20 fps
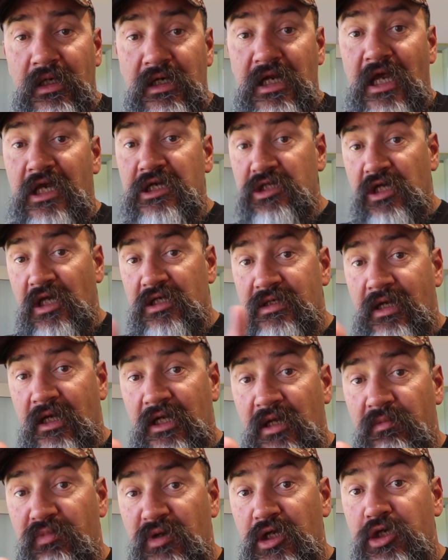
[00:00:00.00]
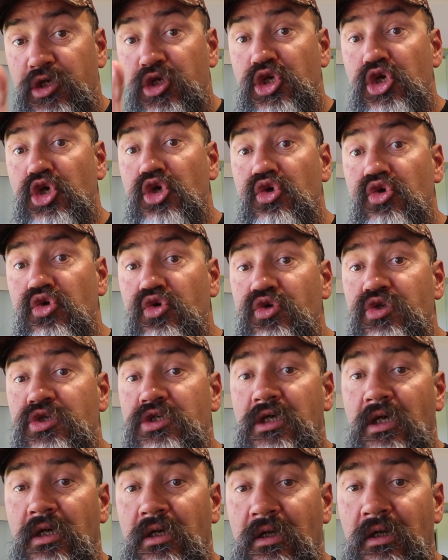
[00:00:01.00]
next year is going to be
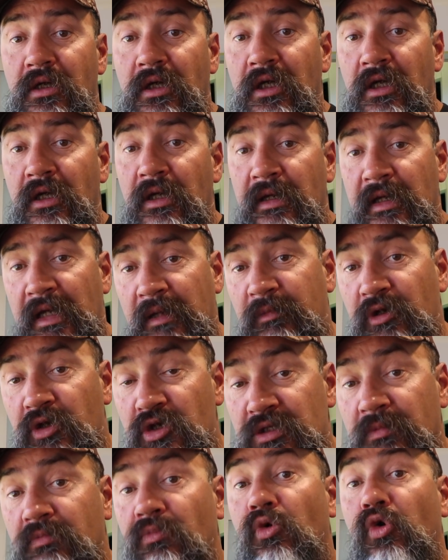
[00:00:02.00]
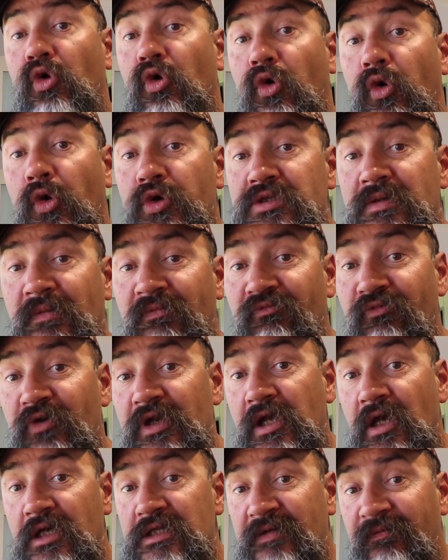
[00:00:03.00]
huge. Can we do some more awesome
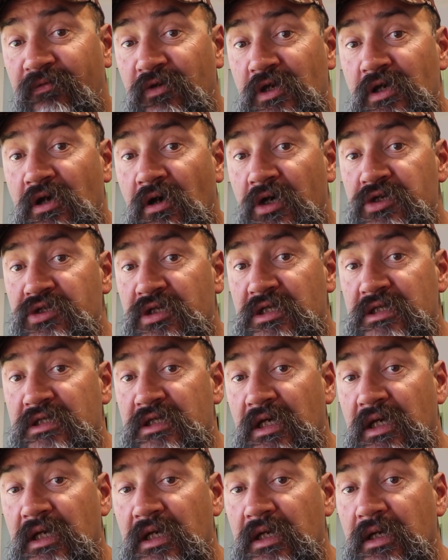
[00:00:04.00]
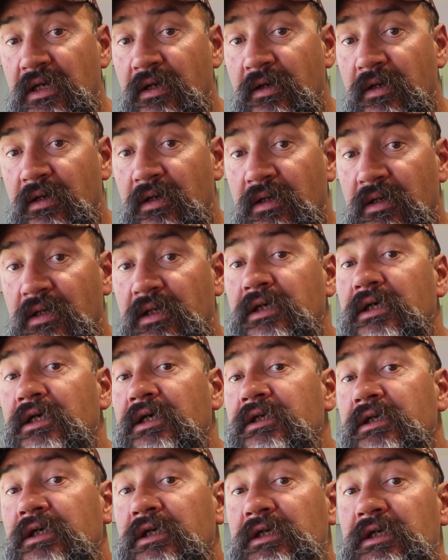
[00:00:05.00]
videos for you guys to see?
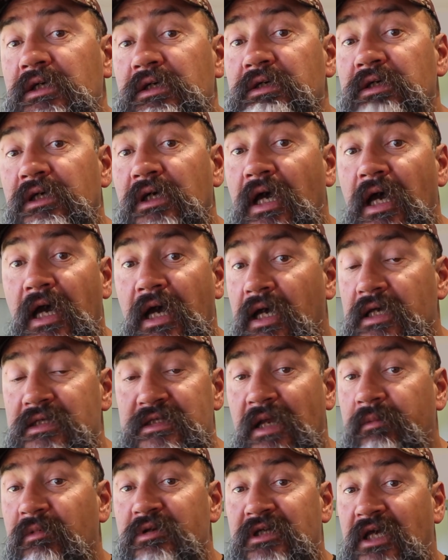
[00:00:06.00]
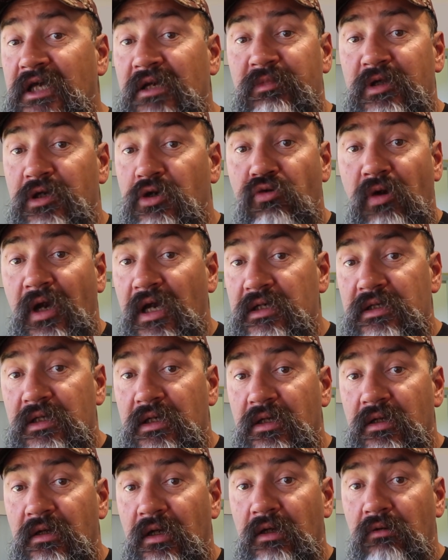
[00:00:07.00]
Summer's going to be great.
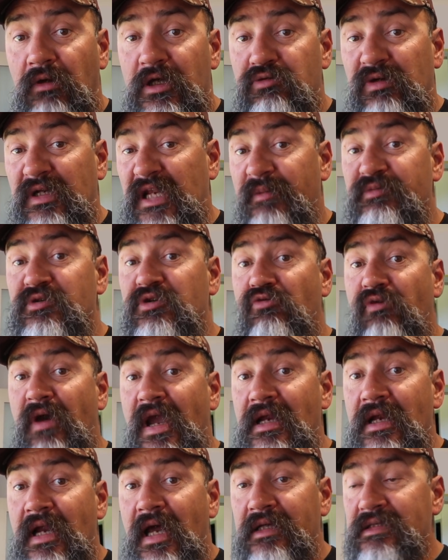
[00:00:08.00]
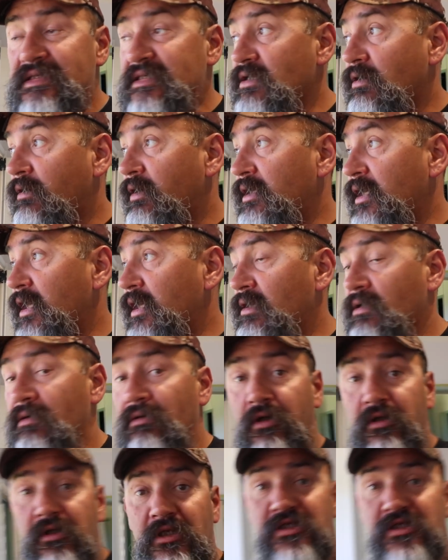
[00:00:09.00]
Actually, we had heaps of rain last night, and look